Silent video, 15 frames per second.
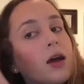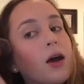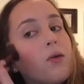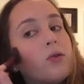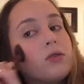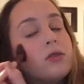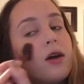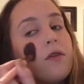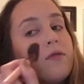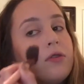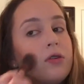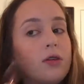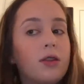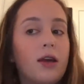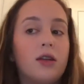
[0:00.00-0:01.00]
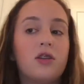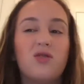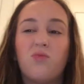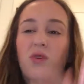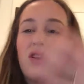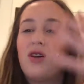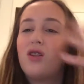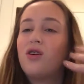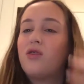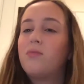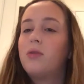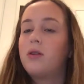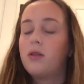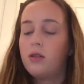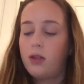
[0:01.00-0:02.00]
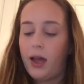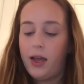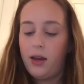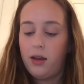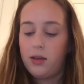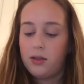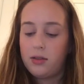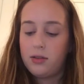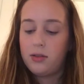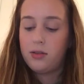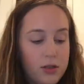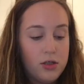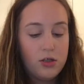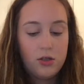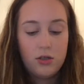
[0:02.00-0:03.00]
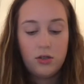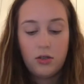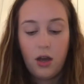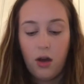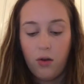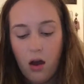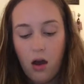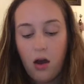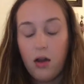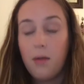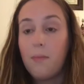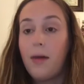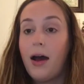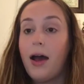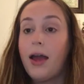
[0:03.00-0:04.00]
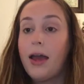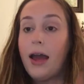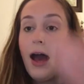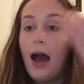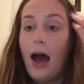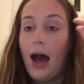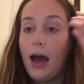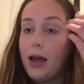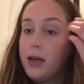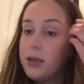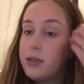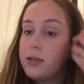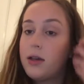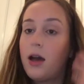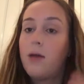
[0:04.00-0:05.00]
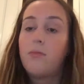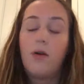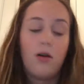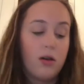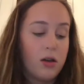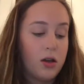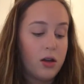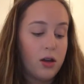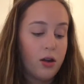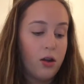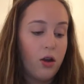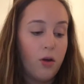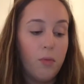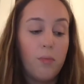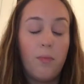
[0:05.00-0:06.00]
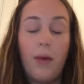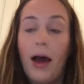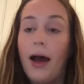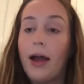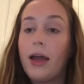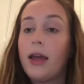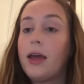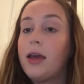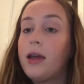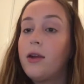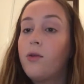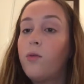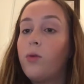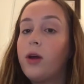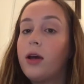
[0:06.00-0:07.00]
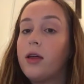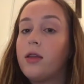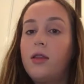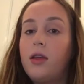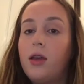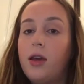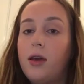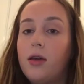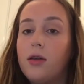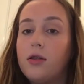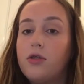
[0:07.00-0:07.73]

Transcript: I was not feeling that. I just want a little bit of lightness. So on my eyes, I'm gonna go back in with the